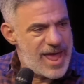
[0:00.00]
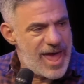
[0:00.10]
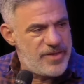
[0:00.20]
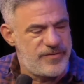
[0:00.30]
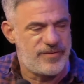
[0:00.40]

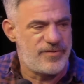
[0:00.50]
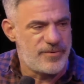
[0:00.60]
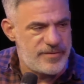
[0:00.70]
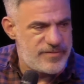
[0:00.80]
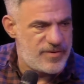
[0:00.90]
day just to
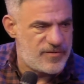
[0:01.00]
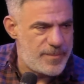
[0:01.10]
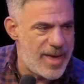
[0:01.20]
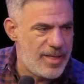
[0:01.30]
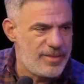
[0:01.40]
sort of
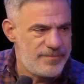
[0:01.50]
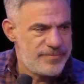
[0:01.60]
dispel,